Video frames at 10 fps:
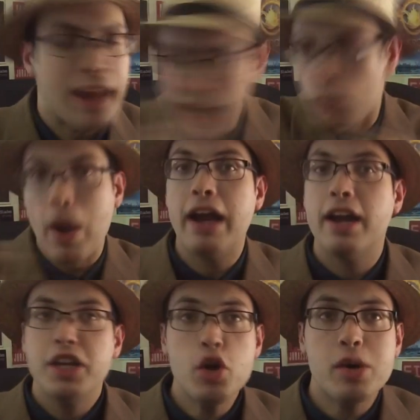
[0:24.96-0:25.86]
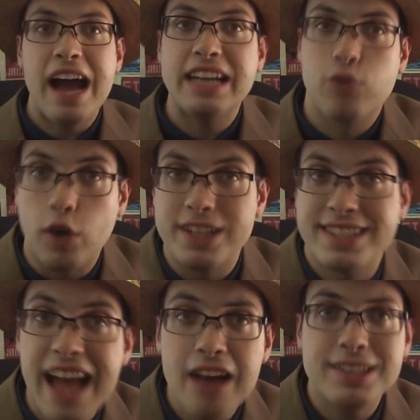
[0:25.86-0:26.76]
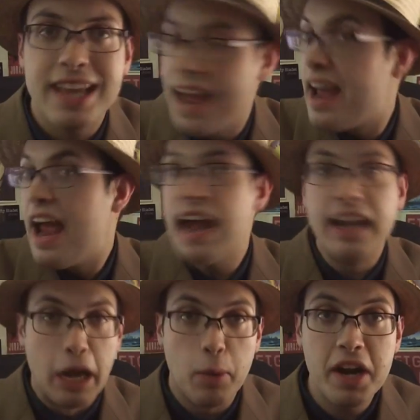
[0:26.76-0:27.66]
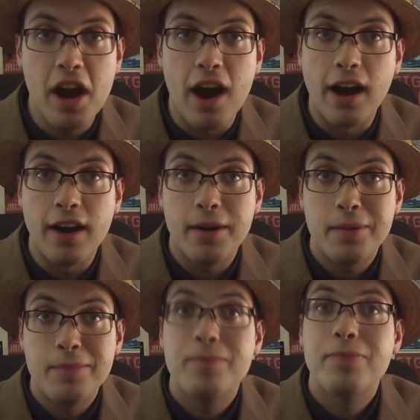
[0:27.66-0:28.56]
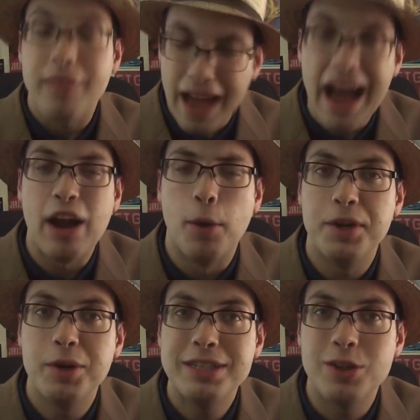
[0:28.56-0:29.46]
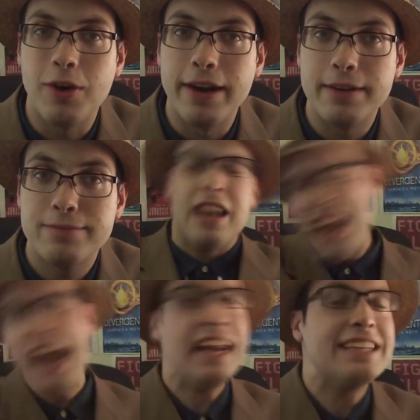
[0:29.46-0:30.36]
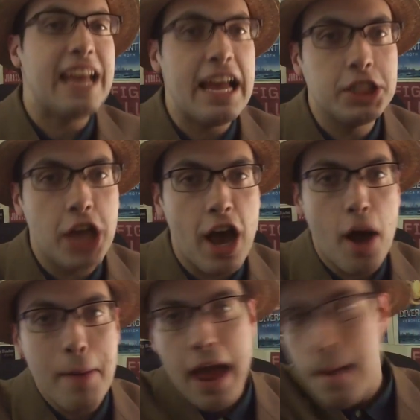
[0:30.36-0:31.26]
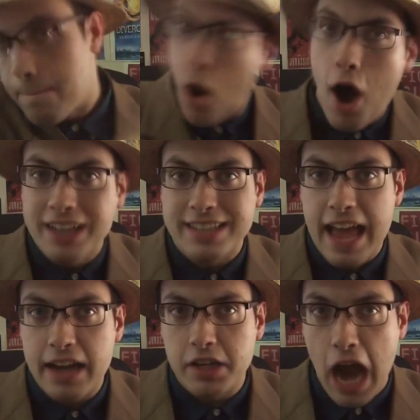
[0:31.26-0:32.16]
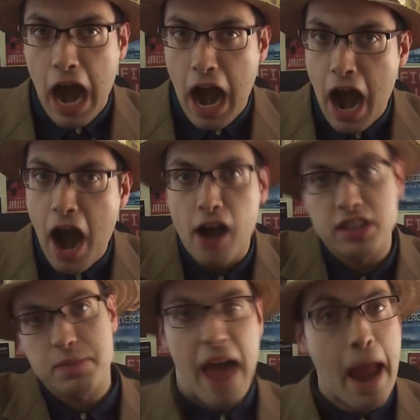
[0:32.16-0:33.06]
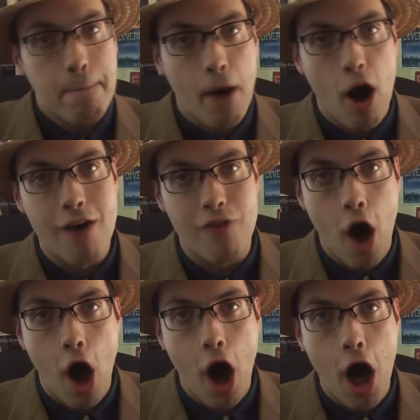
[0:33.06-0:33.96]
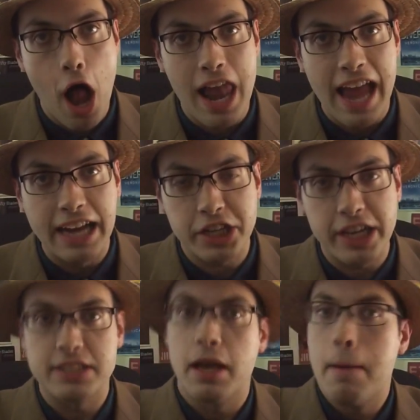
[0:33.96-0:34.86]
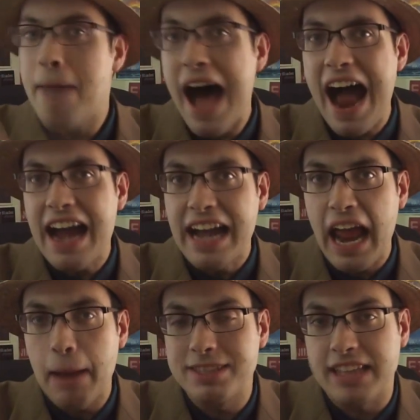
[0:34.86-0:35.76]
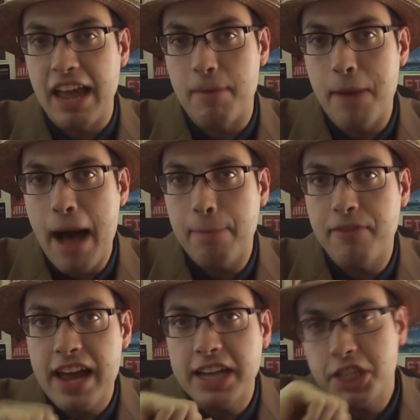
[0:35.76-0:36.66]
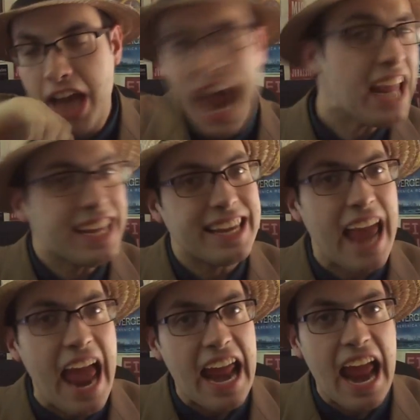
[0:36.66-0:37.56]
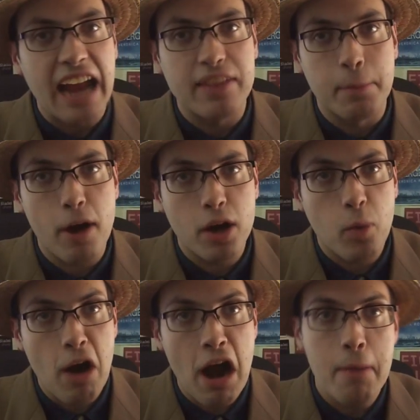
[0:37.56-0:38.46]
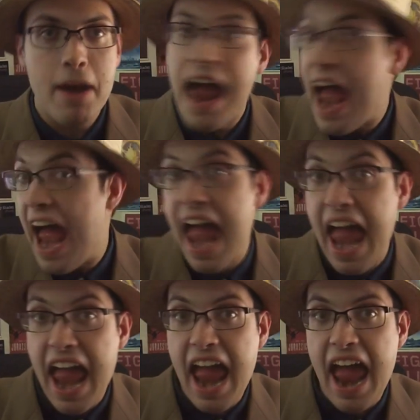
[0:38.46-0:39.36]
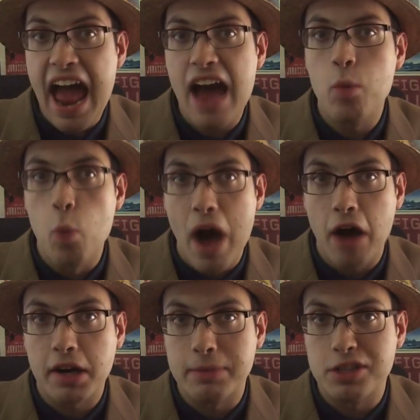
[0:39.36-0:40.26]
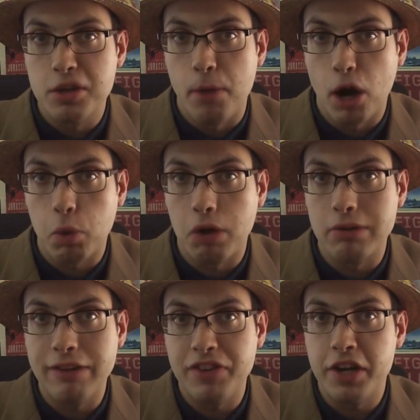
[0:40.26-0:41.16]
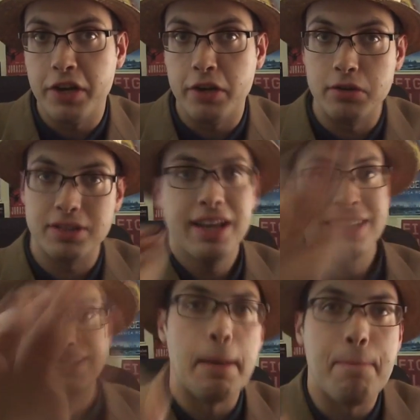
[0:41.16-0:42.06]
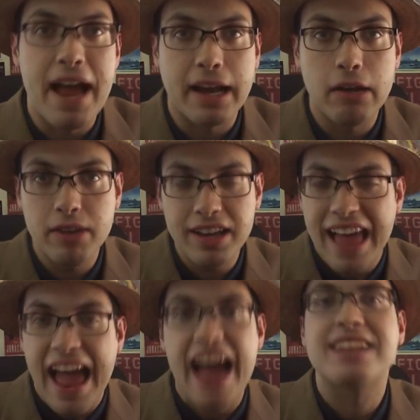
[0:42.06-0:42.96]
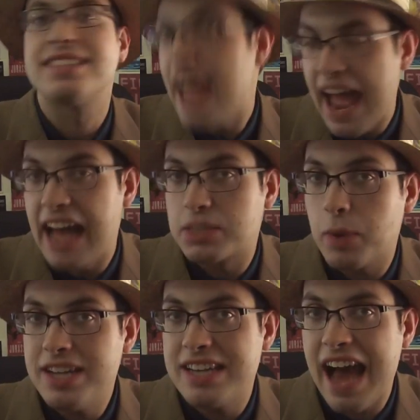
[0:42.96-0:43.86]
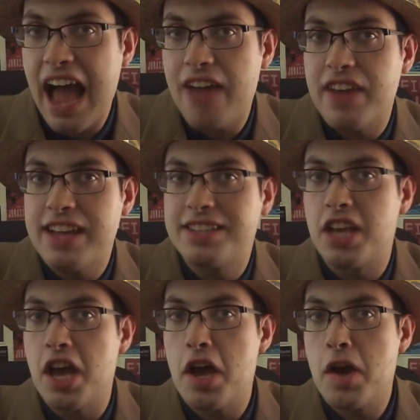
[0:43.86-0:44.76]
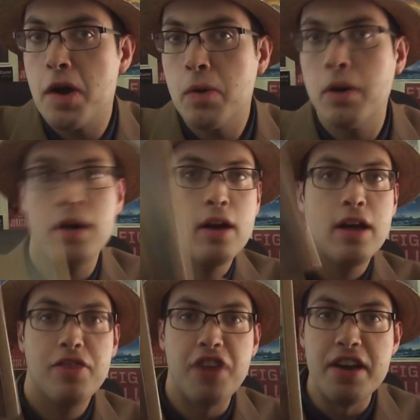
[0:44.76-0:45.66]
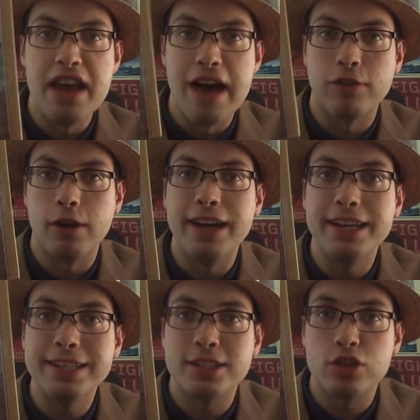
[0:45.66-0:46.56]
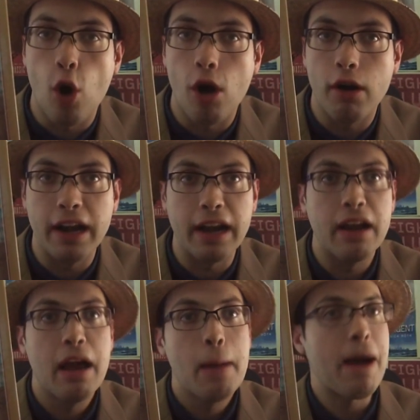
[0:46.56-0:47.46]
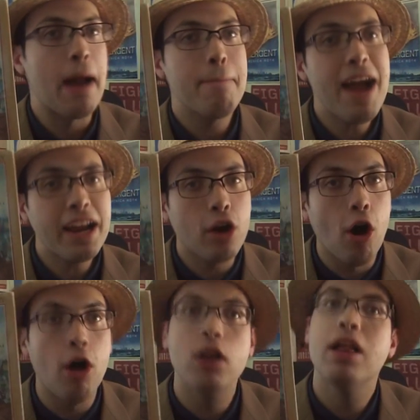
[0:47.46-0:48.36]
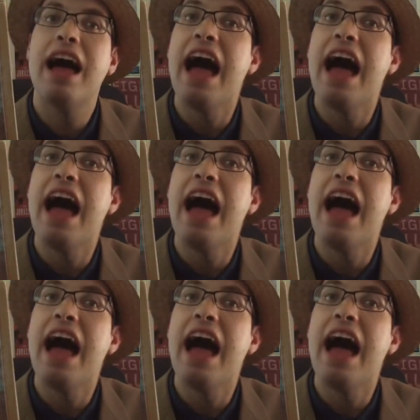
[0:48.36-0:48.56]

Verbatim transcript: Anyway, you guys voiced out, and here we are. I hope you enjoy. Ladies and gentlemen, boys and girls, people of all ages, my name is David Popovich, aka The Bookworm, and welcome to Bookworm Reviews. Sit back and relax as we dive into The Neverending Story by Michael